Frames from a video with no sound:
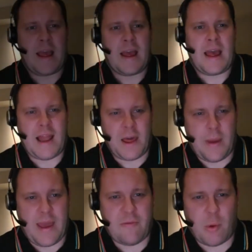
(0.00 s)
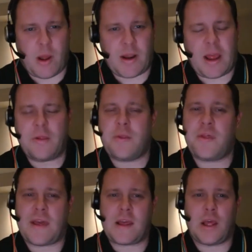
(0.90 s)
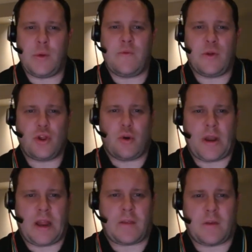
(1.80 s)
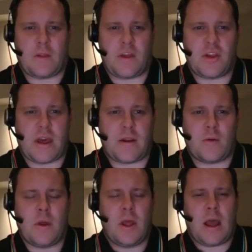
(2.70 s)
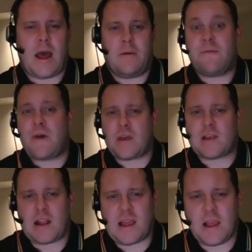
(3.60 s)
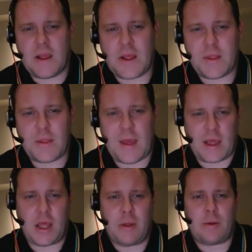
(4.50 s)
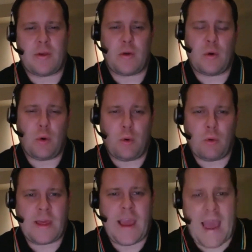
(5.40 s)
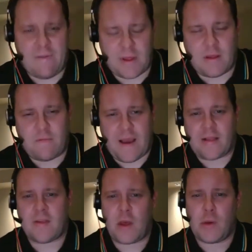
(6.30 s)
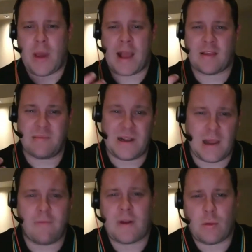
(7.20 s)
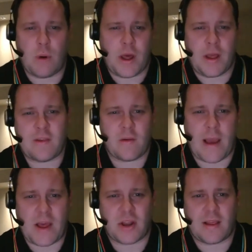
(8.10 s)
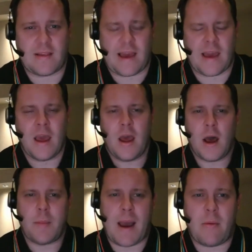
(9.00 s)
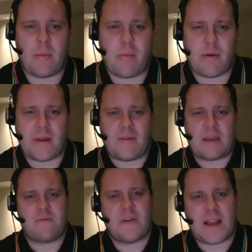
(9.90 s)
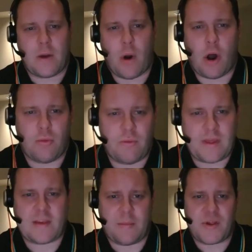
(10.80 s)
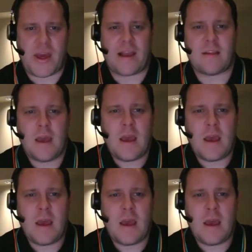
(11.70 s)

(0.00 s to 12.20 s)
Hello, everyone, and thank you for joining us on this channel. Firstly, thank you to all the Everton fans who had some lovely words to actually say about my previous video on this subject.